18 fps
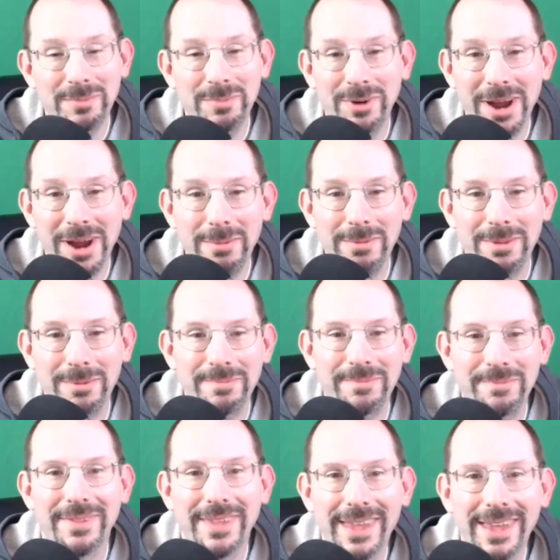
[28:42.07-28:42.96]
problem.
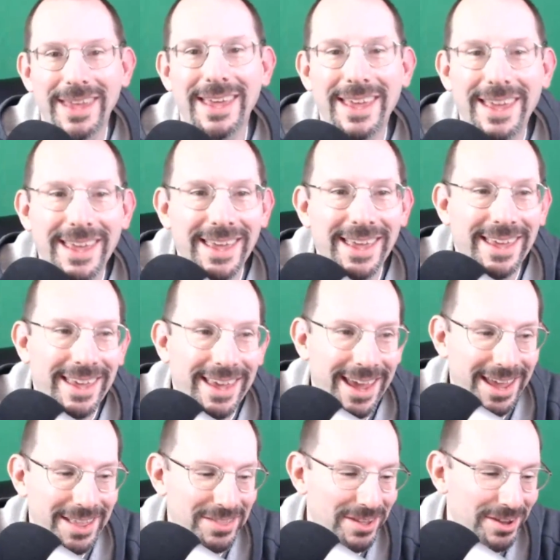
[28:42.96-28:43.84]

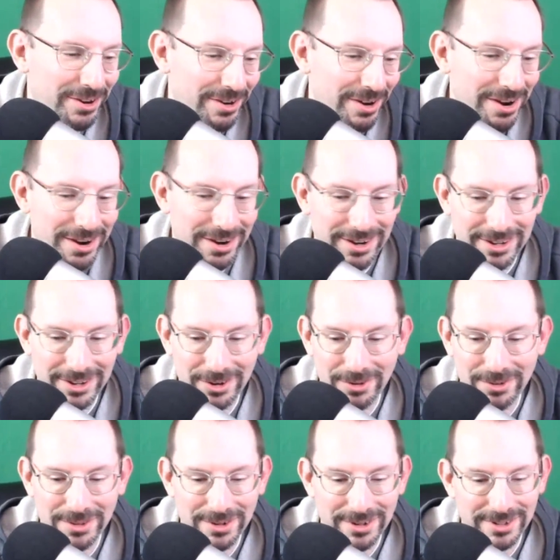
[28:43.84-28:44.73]
And there are, you
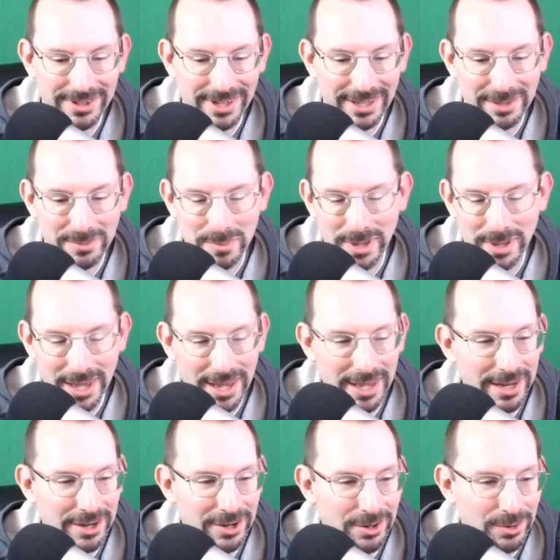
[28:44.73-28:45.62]
know, they're like
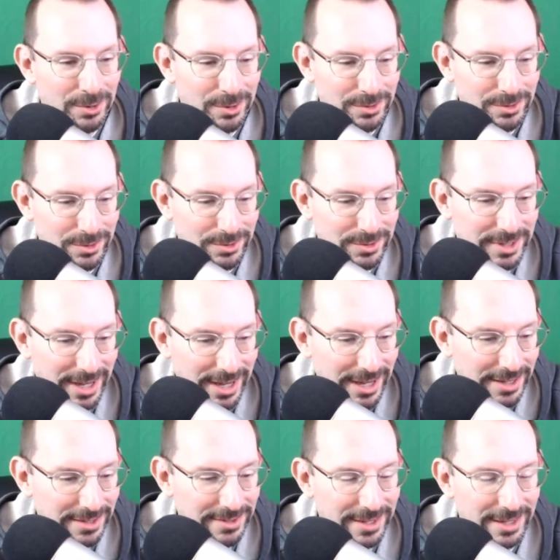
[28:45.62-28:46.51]
Mayanna and all those
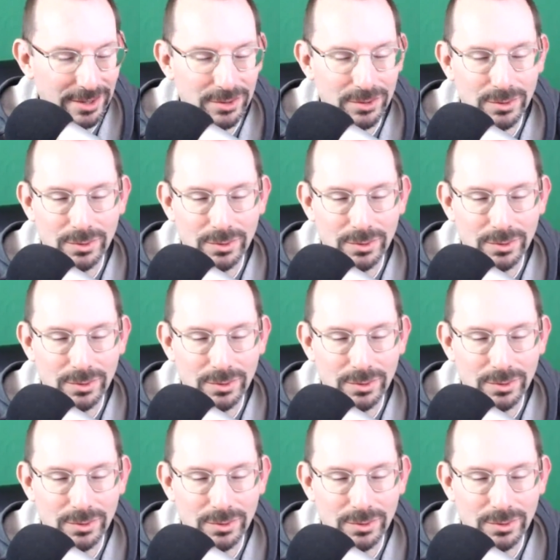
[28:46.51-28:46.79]
guys, they